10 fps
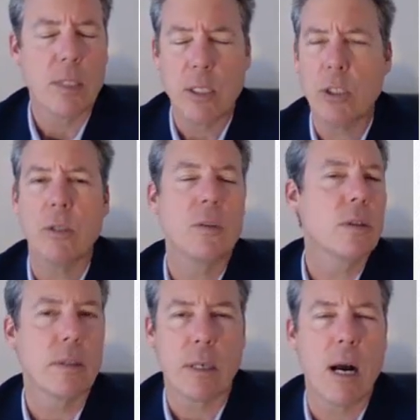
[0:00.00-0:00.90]
Those
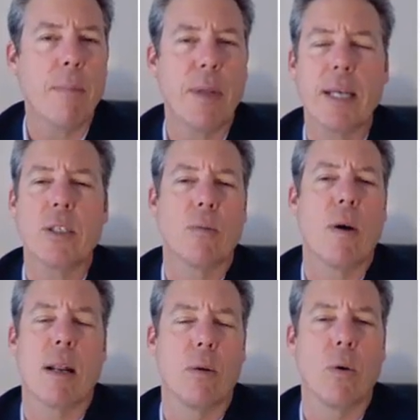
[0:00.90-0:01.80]
issues, they're
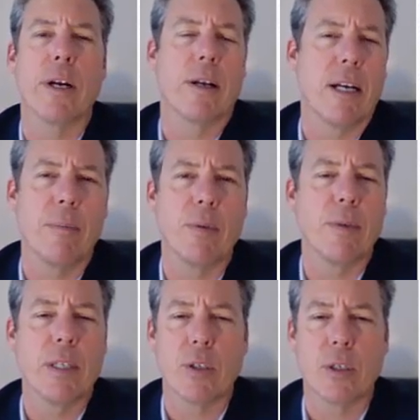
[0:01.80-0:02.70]
complex. You want a lawyer to
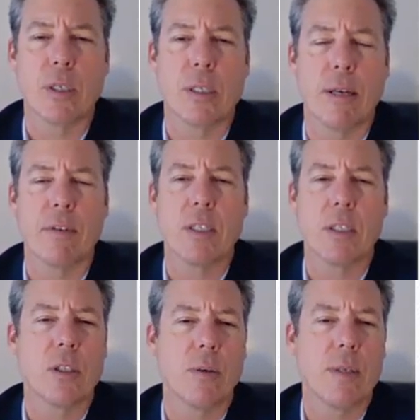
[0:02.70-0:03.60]
help you research this
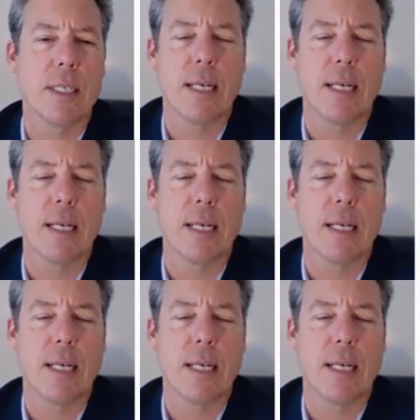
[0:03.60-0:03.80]
stuff because it's